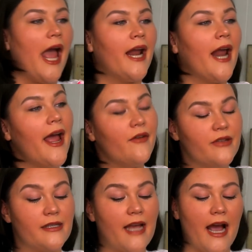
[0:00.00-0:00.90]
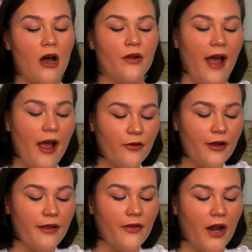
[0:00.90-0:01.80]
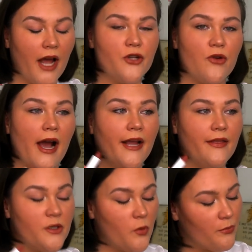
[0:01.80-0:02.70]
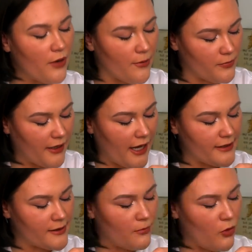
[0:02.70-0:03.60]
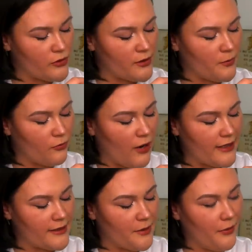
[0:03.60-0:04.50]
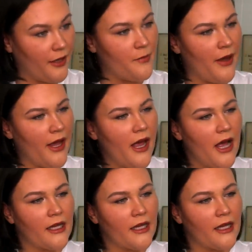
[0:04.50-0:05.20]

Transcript: And I have to say, out of everything that I tried, this one probably has the most surprising pigment.